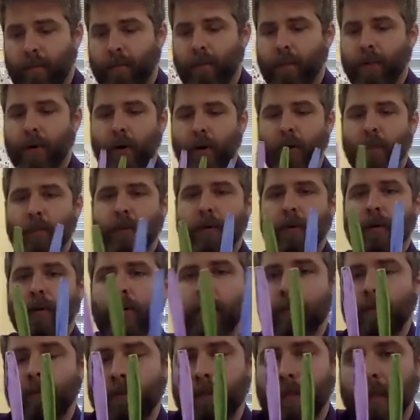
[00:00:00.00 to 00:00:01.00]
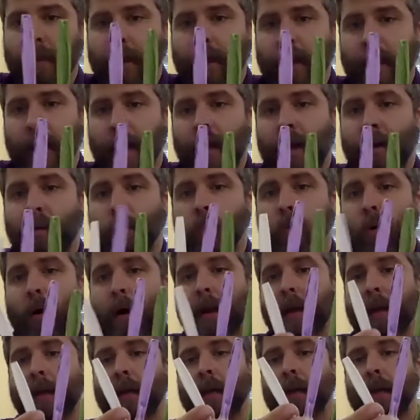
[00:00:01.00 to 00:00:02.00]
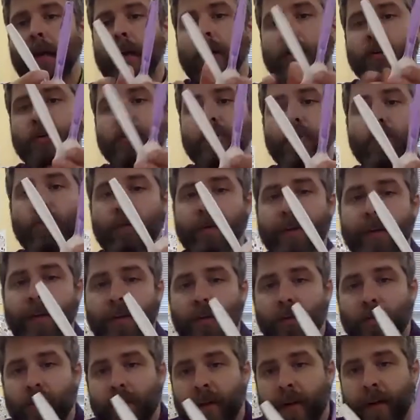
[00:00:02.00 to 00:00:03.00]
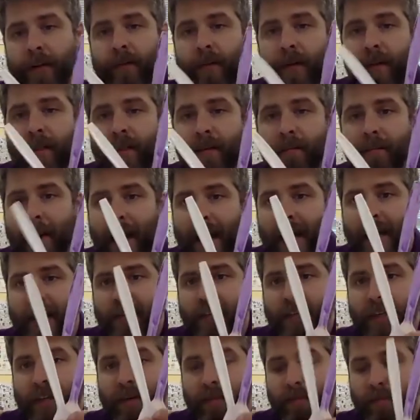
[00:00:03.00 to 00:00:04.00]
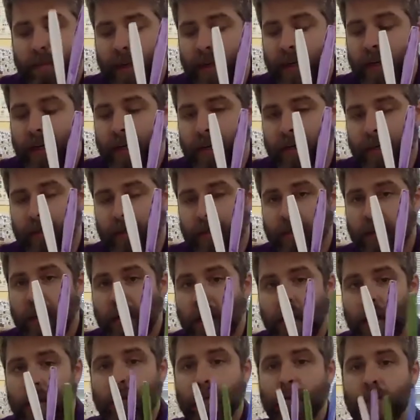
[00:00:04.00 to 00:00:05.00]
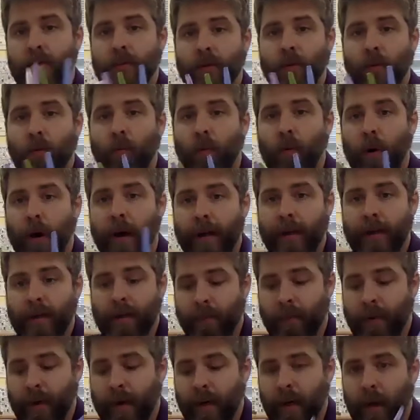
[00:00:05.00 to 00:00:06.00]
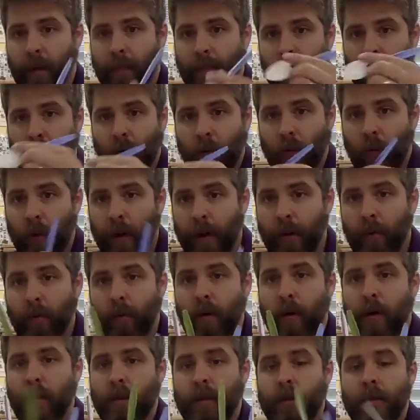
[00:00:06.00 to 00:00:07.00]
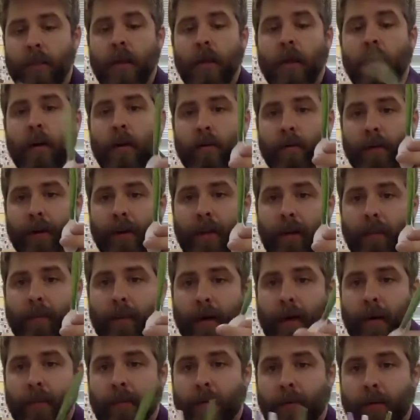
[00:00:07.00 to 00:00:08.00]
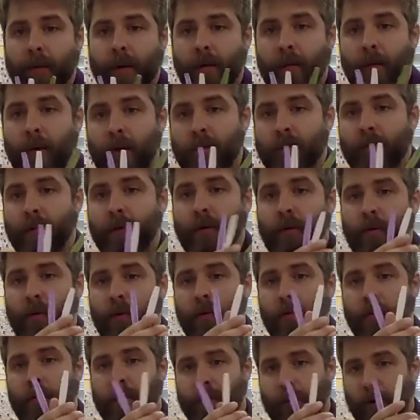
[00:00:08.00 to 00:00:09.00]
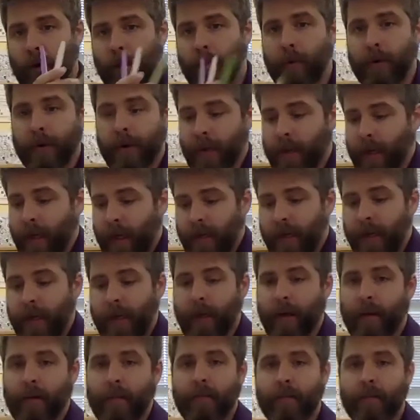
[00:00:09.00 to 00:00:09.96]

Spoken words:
purple, and white, to retrieve the matching beads. Use the white to pick up all the white ones, green to pick up the green ones, blue, purple, you get the idea.